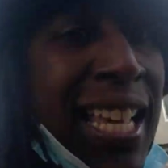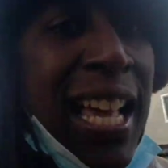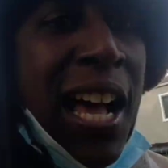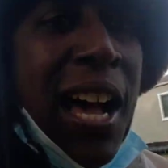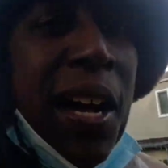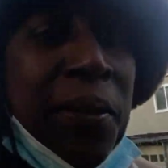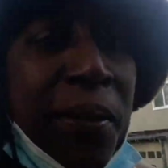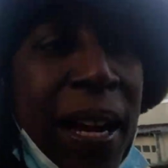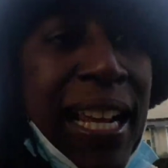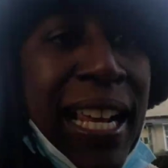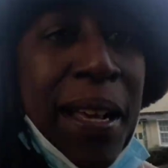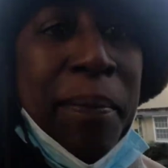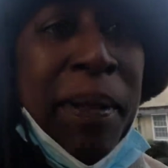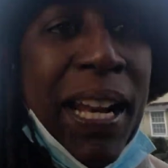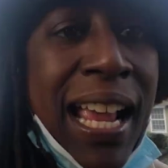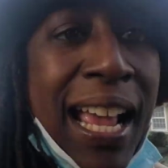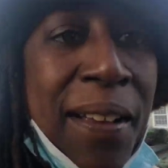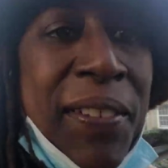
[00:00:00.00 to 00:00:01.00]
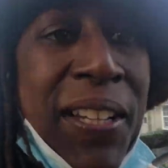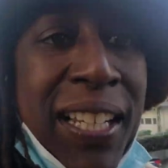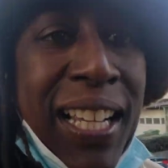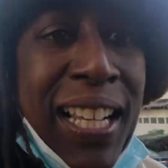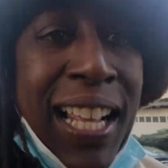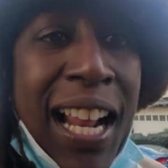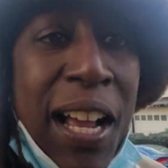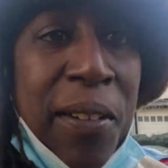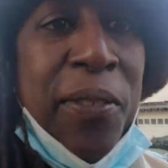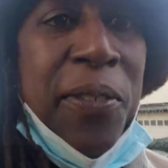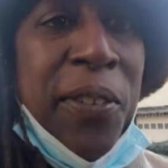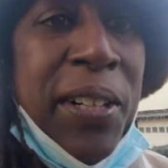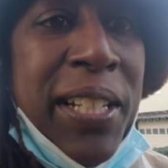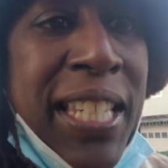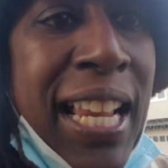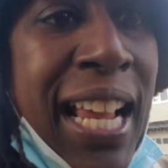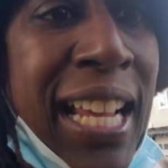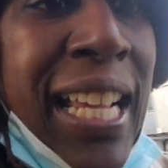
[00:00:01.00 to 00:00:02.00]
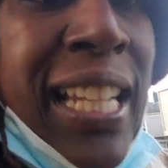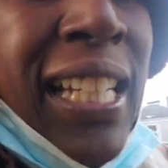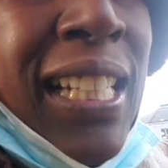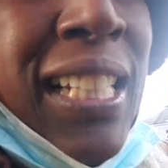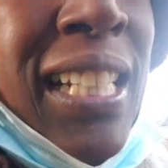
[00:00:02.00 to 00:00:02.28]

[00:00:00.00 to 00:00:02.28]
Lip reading: All right, I'm gonna have to cut out for a second.